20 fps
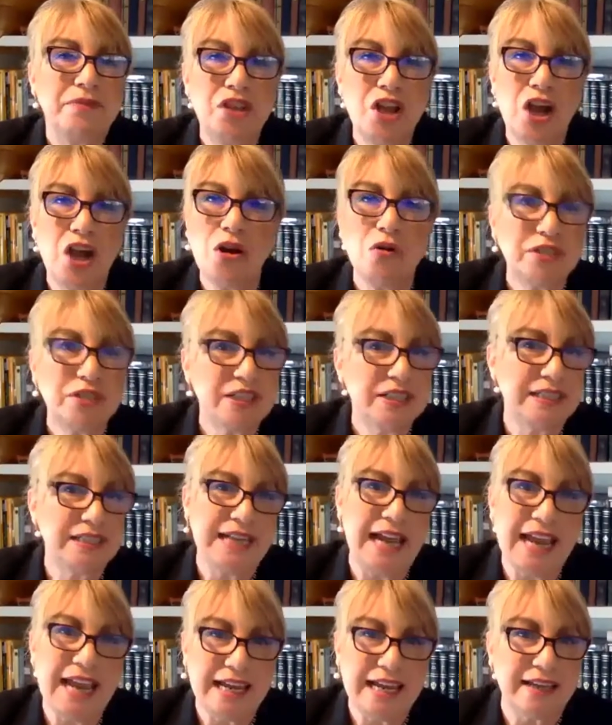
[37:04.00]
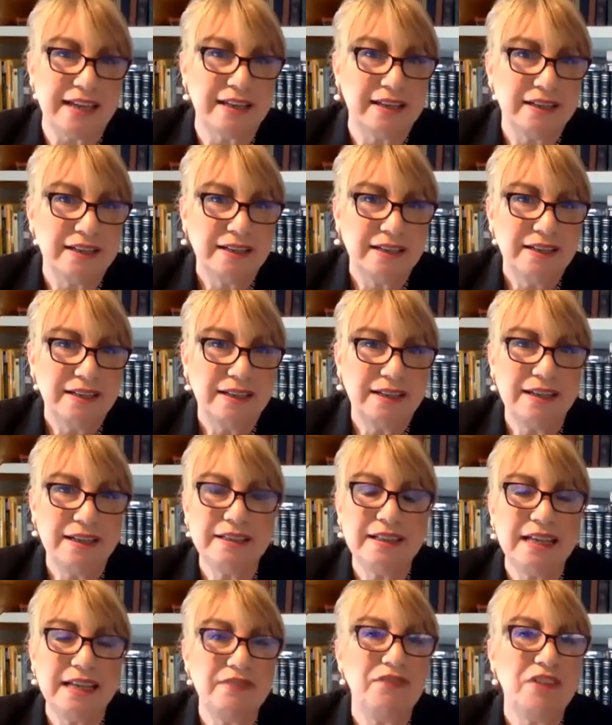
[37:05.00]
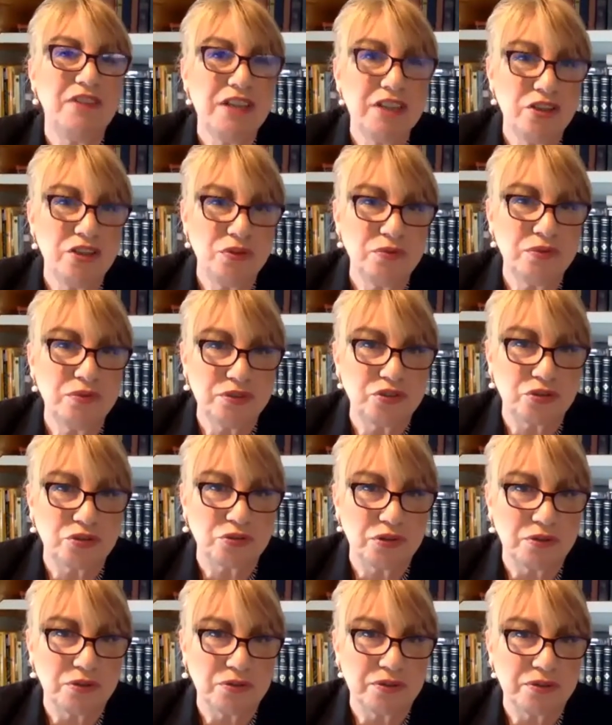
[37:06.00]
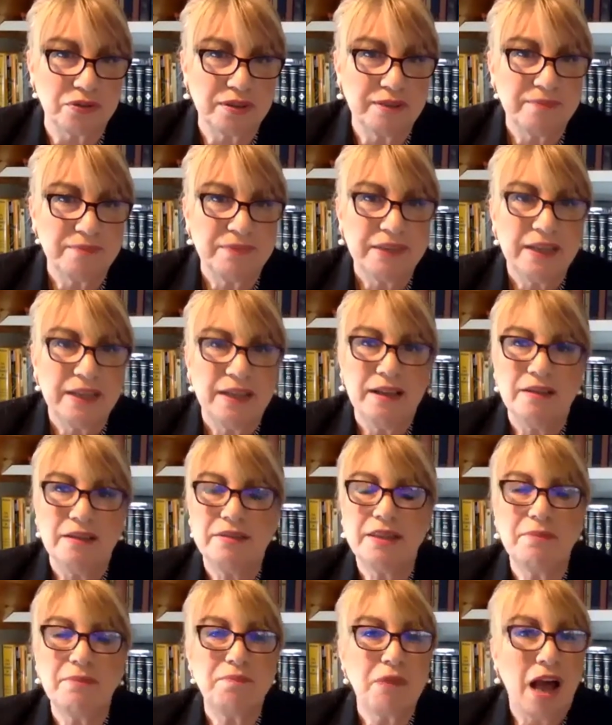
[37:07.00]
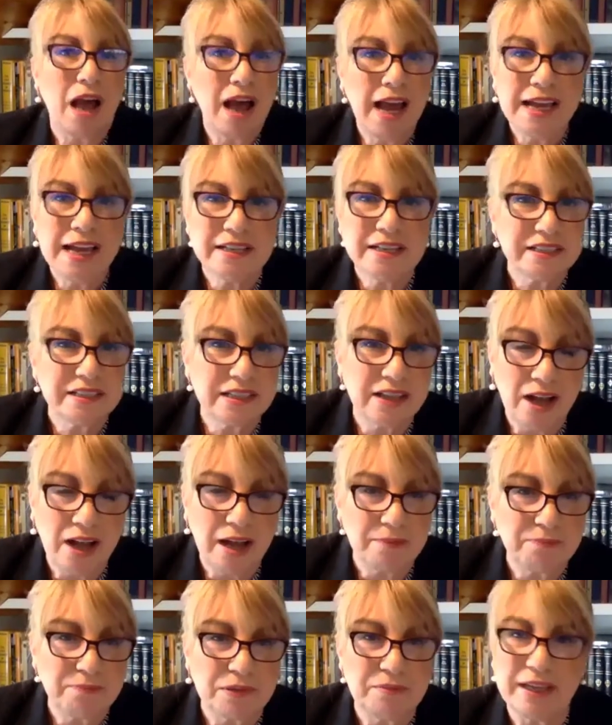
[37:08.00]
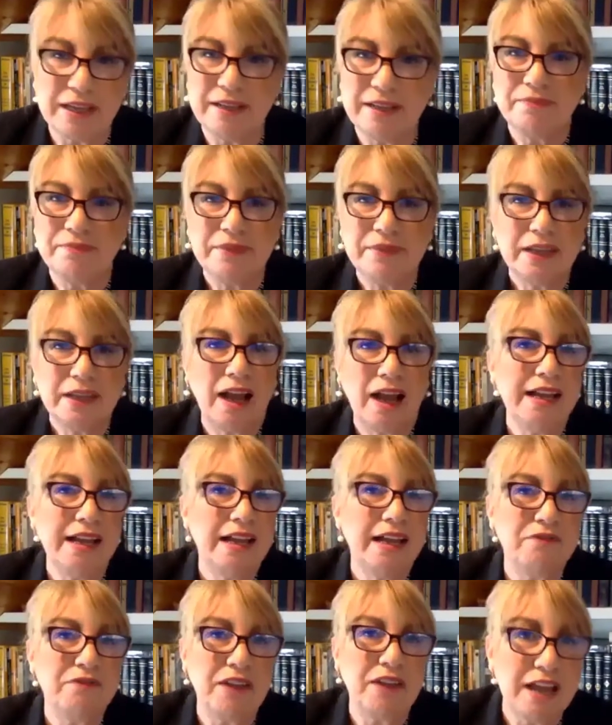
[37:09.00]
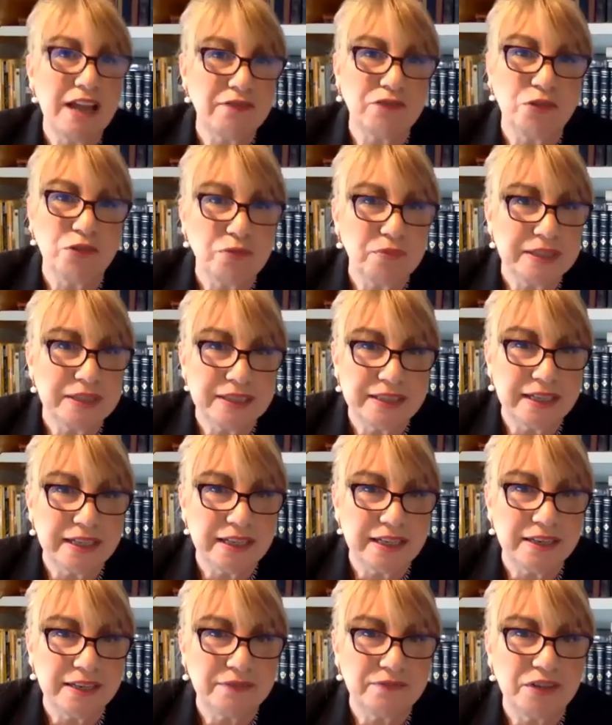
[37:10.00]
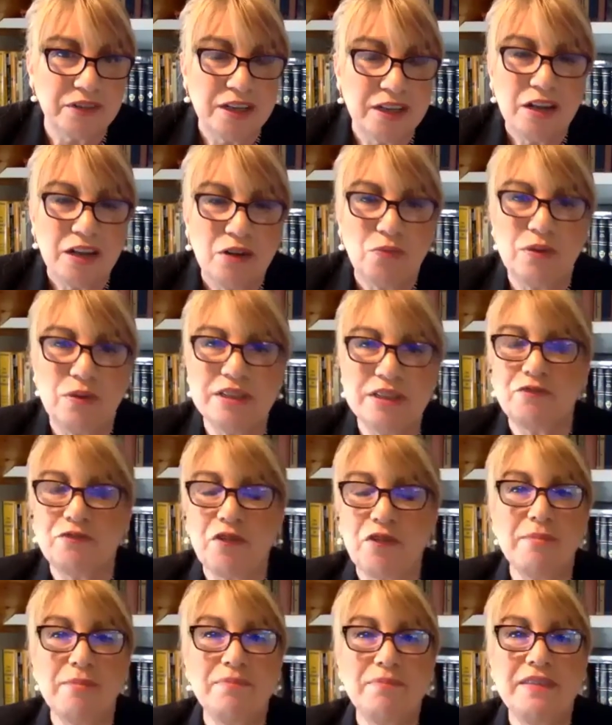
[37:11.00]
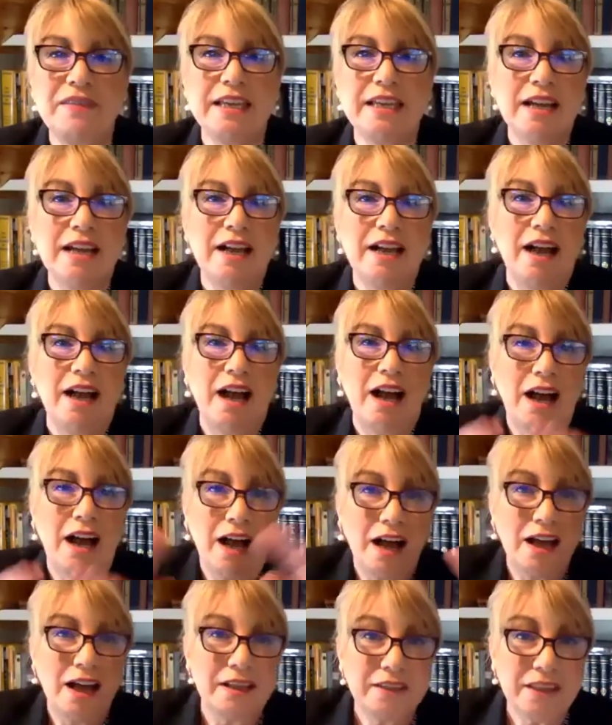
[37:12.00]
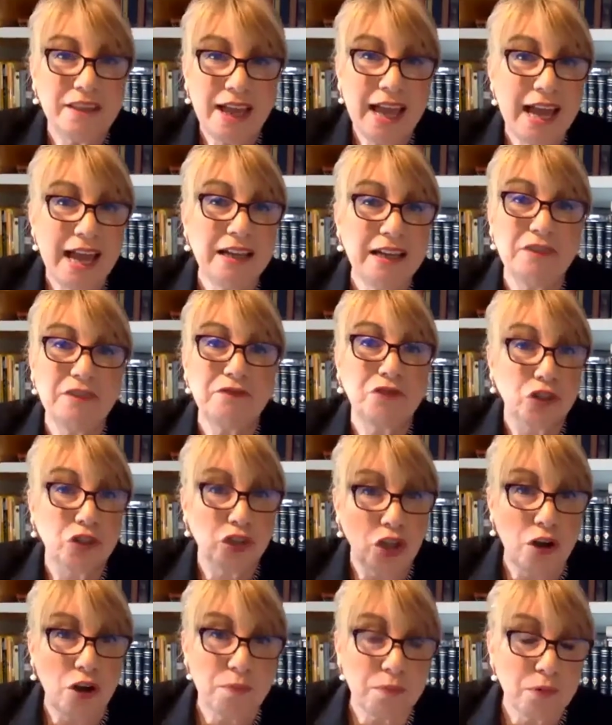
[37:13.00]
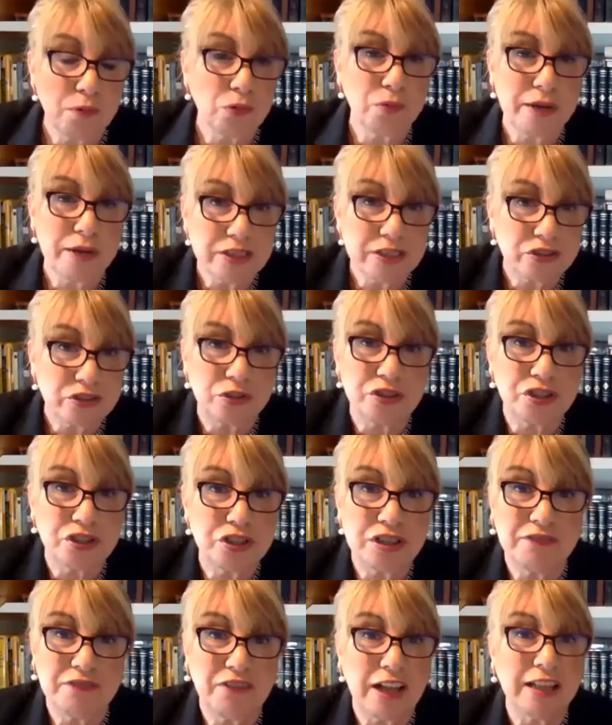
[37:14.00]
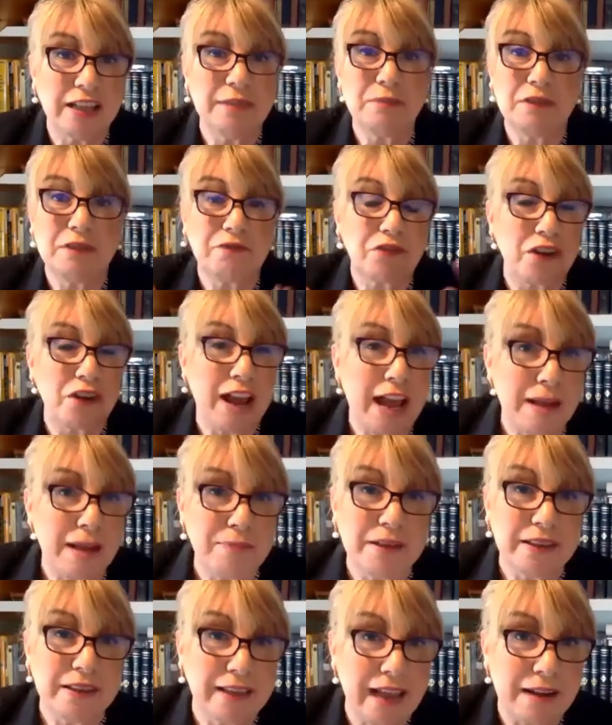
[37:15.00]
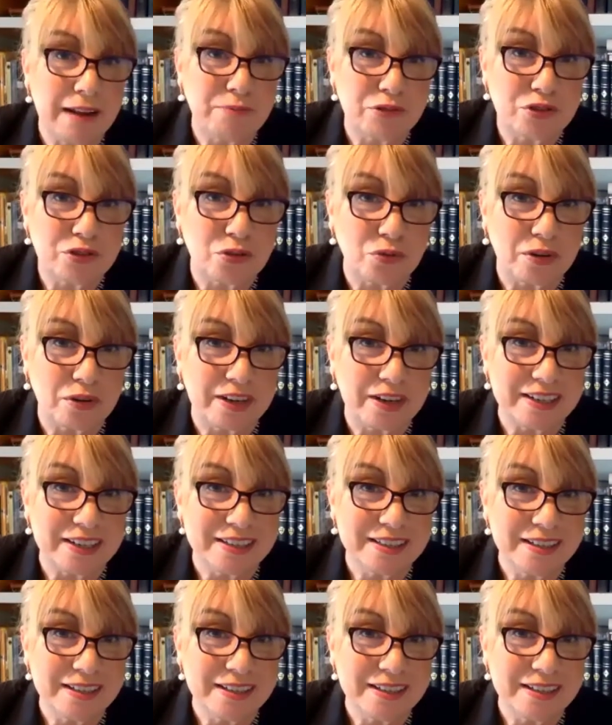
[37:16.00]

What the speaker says: no stake in giving you the truth. The highest compliment I have ever received was from the head of global research and development for Abbott Laboratories.